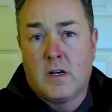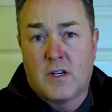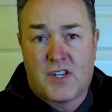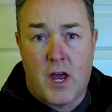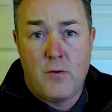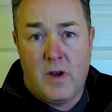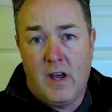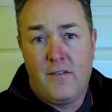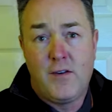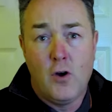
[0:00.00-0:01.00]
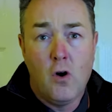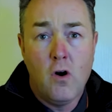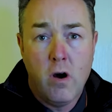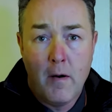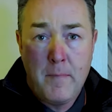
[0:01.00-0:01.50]
So if
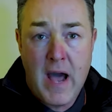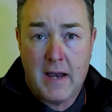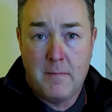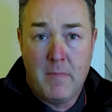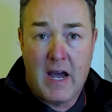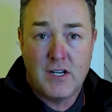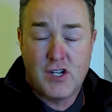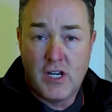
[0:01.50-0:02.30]
your pattern match